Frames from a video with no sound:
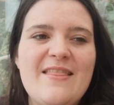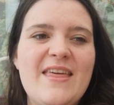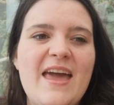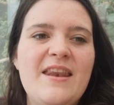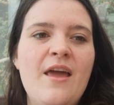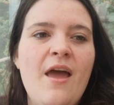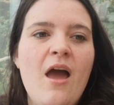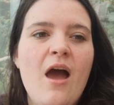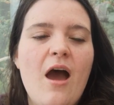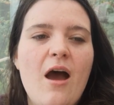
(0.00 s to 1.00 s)
And then
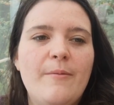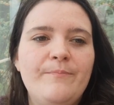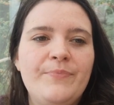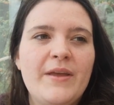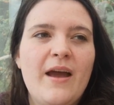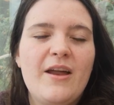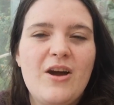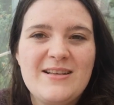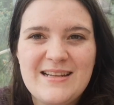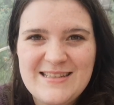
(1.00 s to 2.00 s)
An
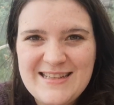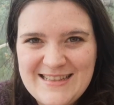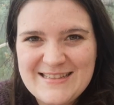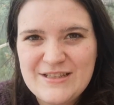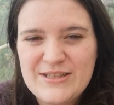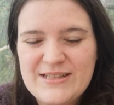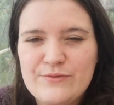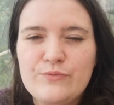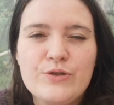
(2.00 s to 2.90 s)
Isolated Incident,